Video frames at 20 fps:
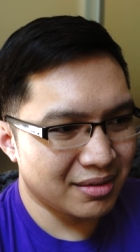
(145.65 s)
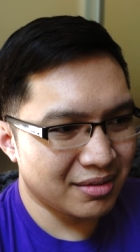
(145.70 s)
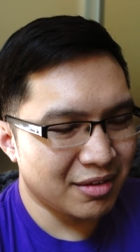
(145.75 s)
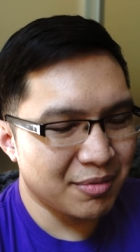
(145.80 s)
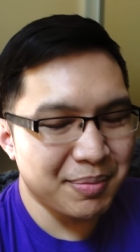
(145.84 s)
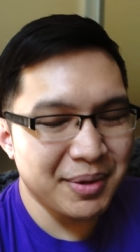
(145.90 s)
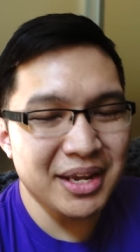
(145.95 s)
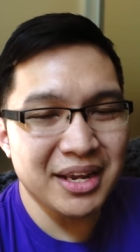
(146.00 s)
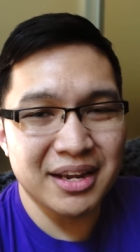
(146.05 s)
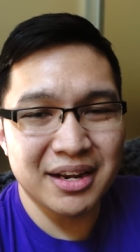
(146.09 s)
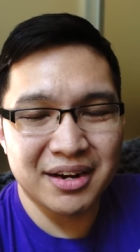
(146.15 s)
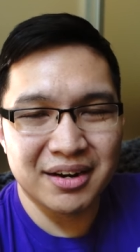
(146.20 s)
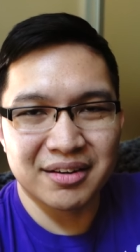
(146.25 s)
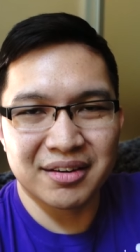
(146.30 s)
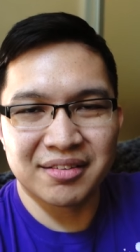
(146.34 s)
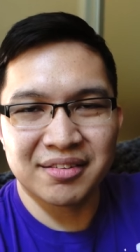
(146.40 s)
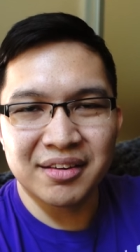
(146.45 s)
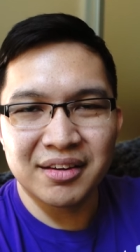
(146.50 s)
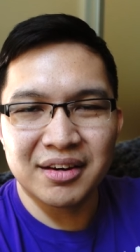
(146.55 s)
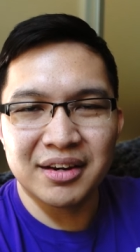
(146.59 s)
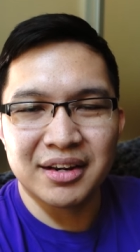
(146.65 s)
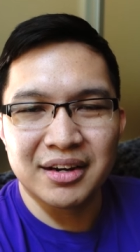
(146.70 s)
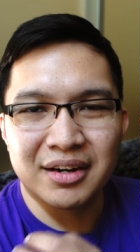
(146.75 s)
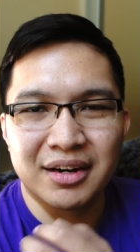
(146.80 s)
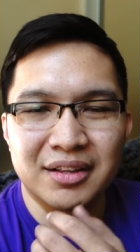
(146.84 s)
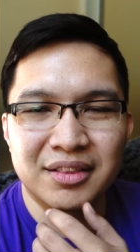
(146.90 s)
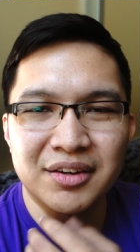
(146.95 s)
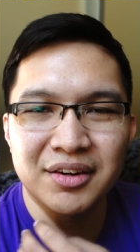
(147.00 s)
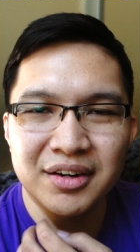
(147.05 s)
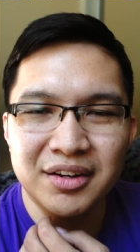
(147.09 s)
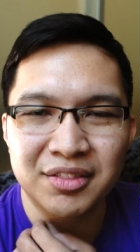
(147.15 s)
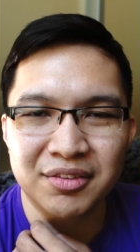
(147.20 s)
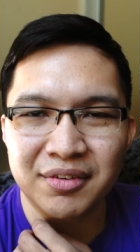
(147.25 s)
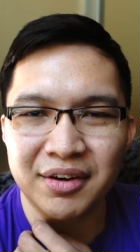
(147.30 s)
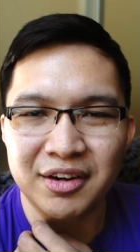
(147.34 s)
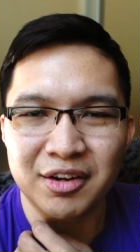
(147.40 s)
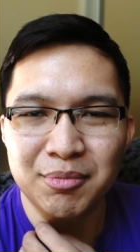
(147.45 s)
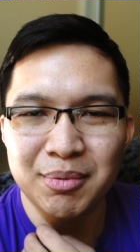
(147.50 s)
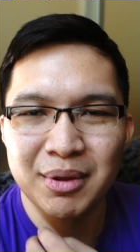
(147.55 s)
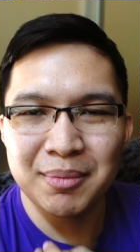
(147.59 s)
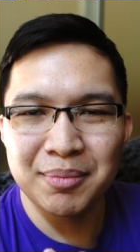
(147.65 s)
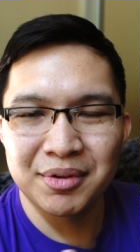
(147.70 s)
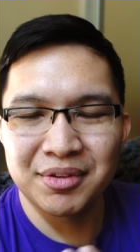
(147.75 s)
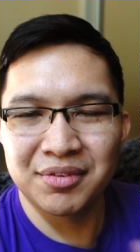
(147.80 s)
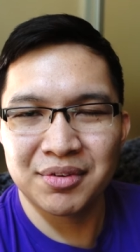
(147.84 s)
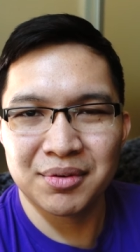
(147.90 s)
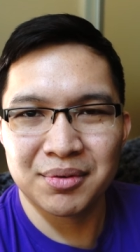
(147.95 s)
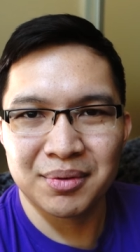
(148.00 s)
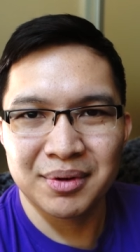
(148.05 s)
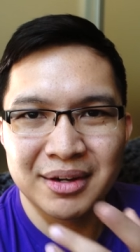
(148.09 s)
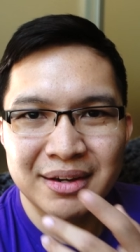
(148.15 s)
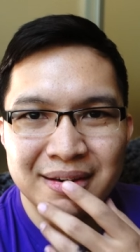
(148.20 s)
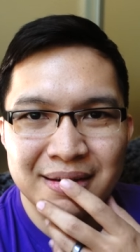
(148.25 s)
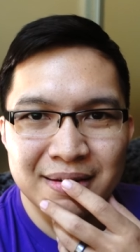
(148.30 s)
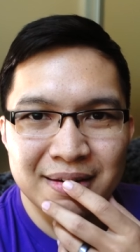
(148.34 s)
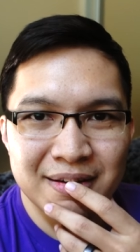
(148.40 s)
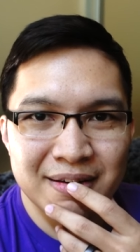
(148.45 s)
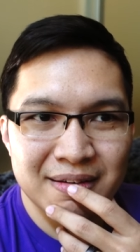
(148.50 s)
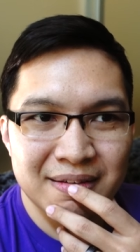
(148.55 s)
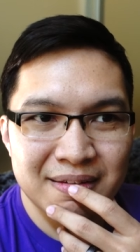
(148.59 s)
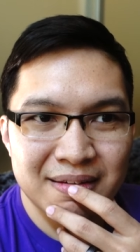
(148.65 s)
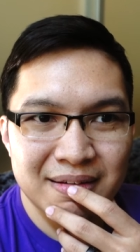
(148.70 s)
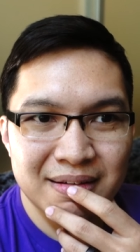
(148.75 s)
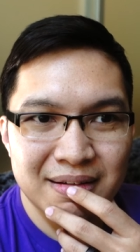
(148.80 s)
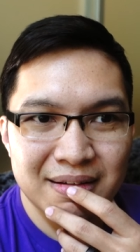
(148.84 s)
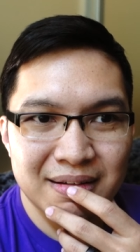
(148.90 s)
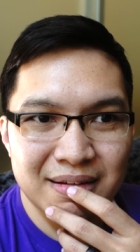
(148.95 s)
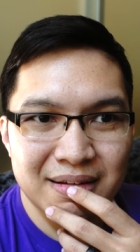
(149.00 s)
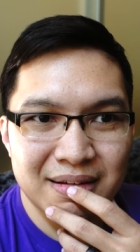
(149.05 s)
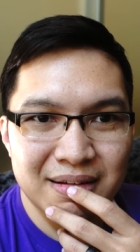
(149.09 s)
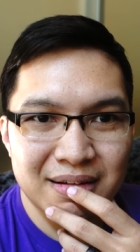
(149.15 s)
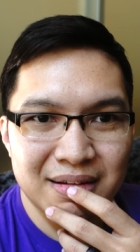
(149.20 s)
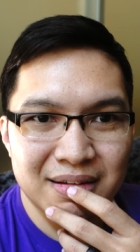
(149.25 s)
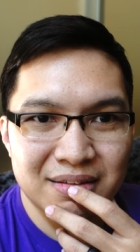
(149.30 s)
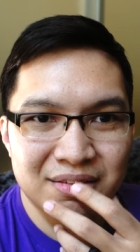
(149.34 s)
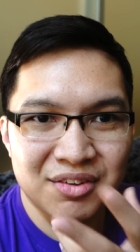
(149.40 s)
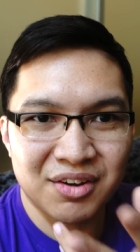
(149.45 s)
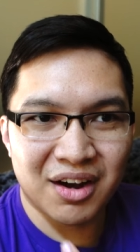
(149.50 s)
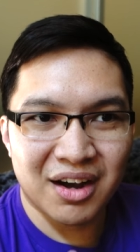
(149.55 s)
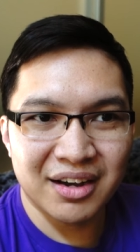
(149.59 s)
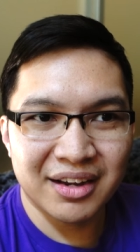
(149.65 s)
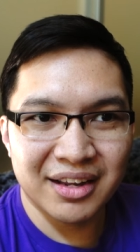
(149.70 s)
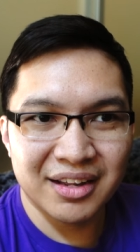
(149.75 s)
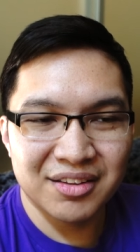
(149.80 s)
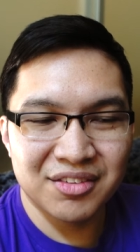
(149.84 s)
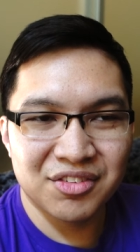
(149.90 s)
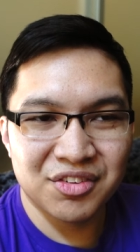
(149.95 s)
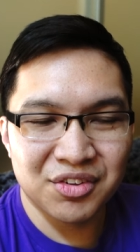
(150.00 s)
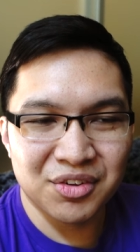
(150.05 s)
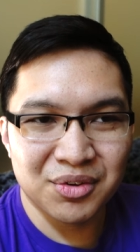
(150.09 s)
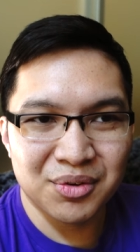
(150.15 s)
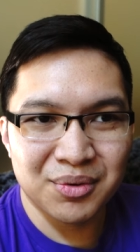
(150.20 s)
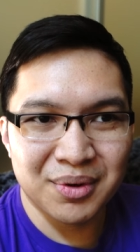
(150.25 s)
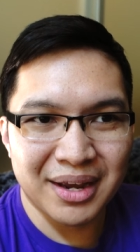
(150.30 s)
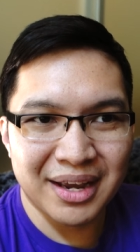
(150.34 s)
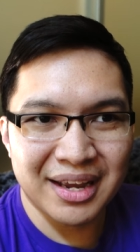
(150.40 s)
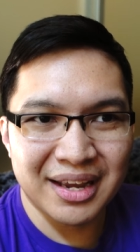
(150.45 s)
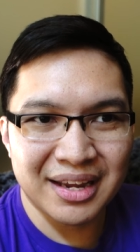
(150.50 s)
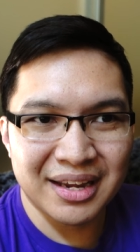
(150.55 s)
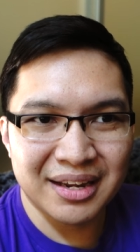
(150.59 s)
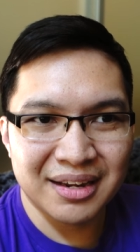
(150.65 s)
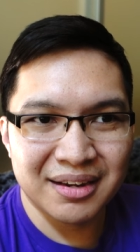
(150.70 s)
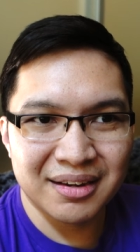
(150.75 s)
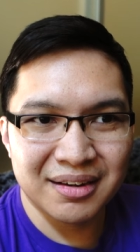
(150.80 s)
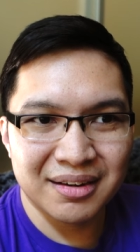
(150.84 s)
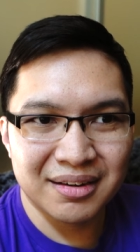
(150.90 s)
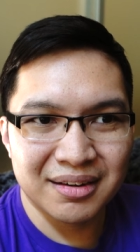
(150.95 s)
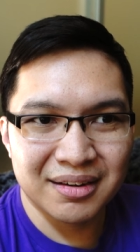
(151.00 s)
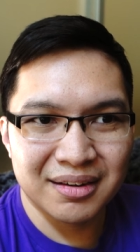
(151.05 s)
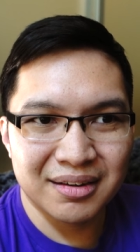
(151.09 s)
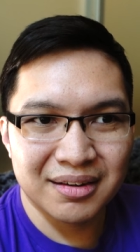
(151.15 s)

to be here, to sit here at 33, to be able to talk into a